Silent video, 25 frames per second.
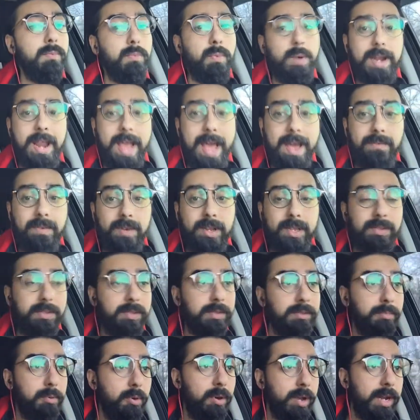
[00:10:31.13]
when evidence
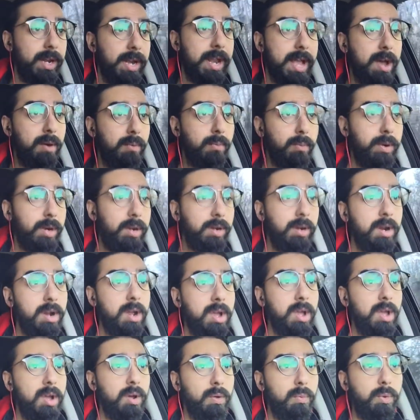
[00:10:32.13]
is pointed out where
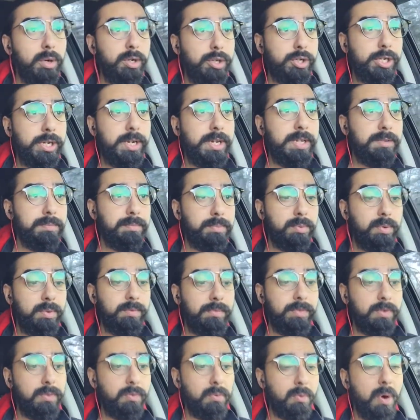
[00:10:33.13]
she is
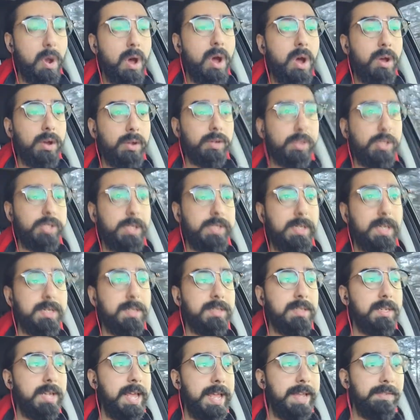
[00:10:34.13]
proven wrong, she
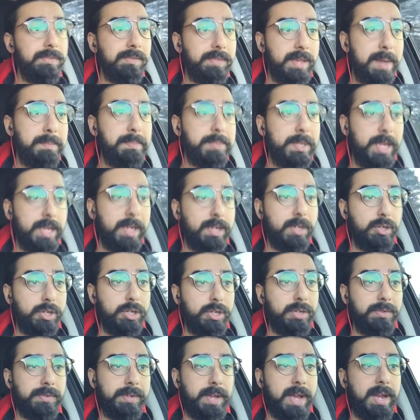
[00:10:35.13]
doesn't accept it.
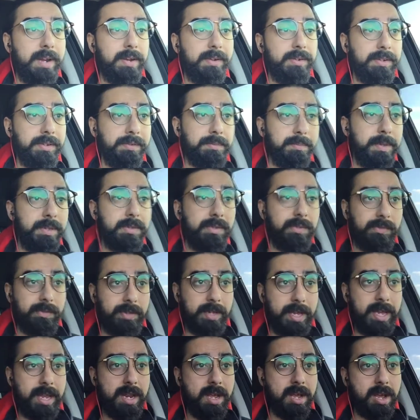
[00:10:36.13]
She just kind of dismisses
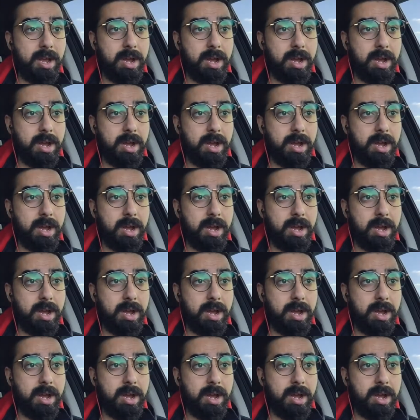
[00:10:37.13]
it